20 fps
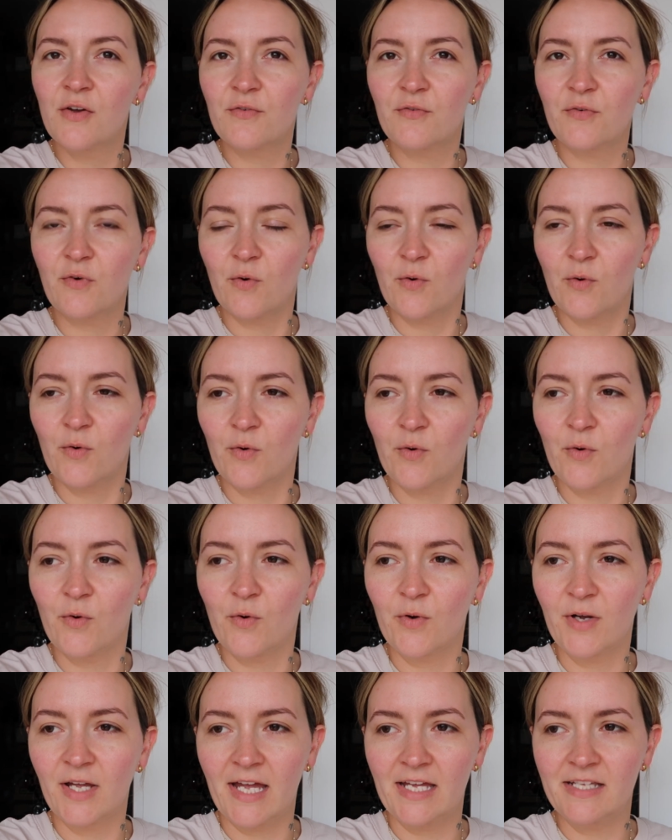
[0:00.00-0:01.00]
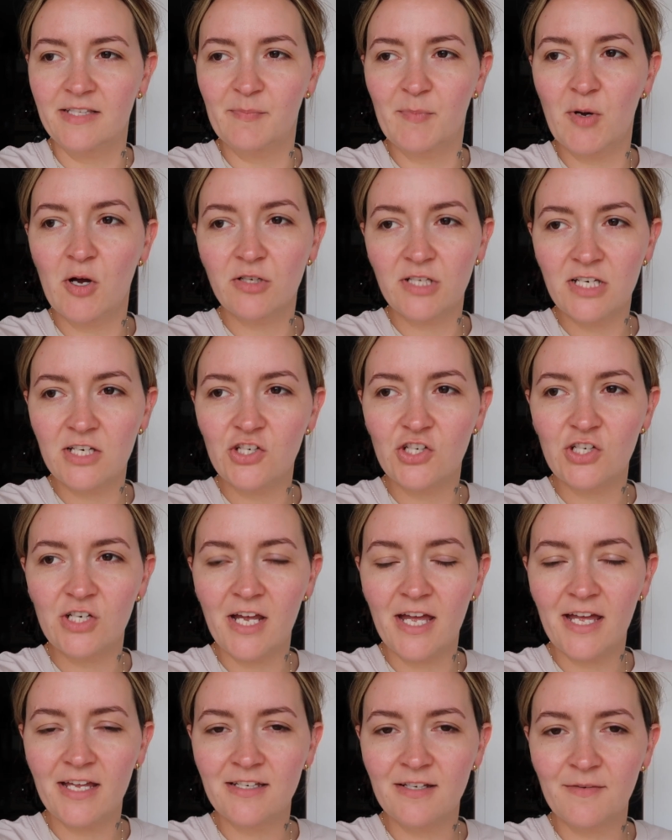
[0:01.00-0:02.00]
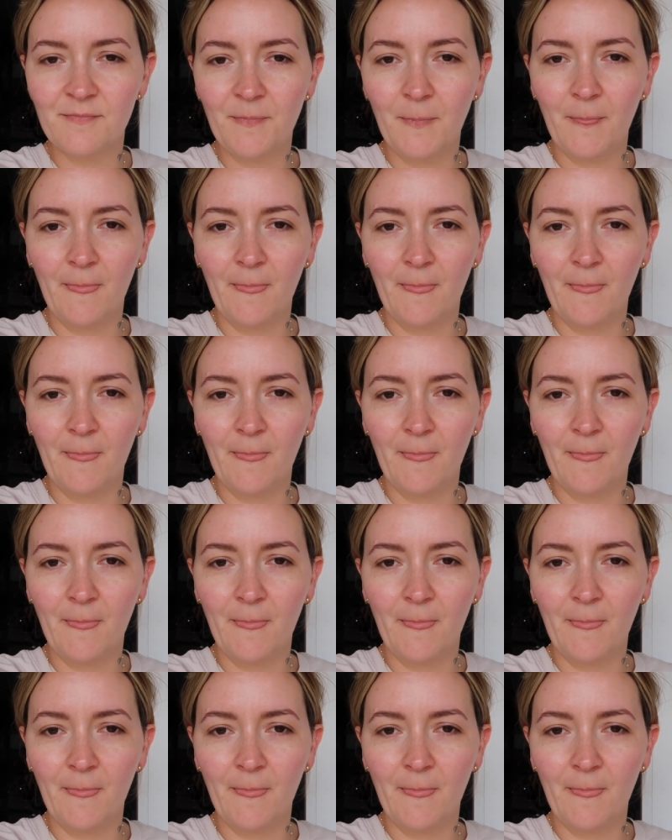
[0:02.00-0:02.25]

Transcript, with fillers: for Kate's Potting Shed